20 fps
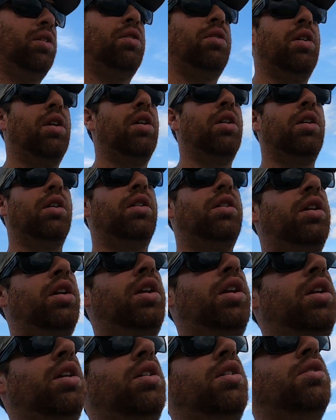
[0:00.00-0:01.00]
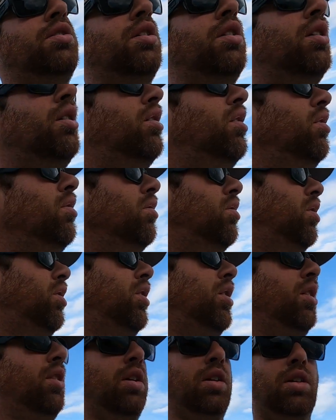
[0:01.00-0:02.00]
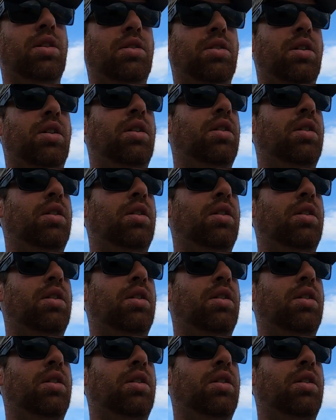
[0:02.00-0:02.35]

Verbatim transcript: started here's 130 there's